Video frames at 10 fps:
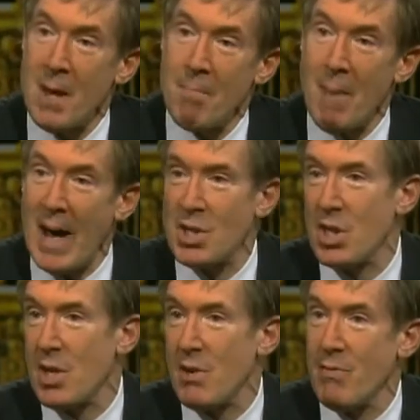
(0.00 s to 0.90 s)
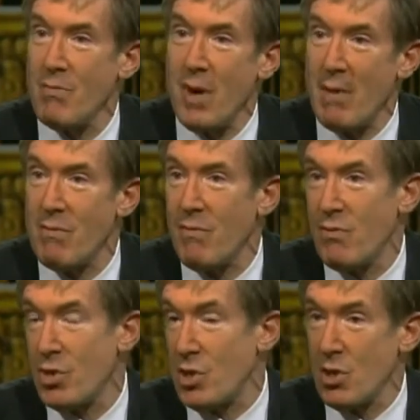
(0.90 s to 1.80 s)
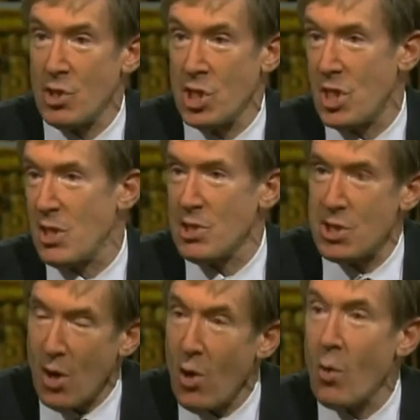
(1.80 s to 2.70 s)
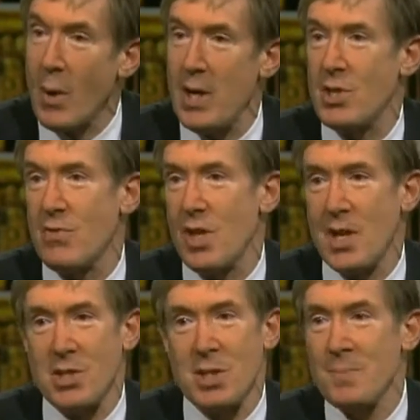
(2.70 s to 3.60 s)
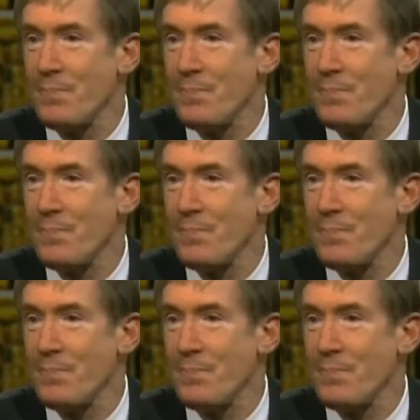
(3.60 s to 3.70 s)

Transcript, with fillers: matching of, of genes, a whole range of things.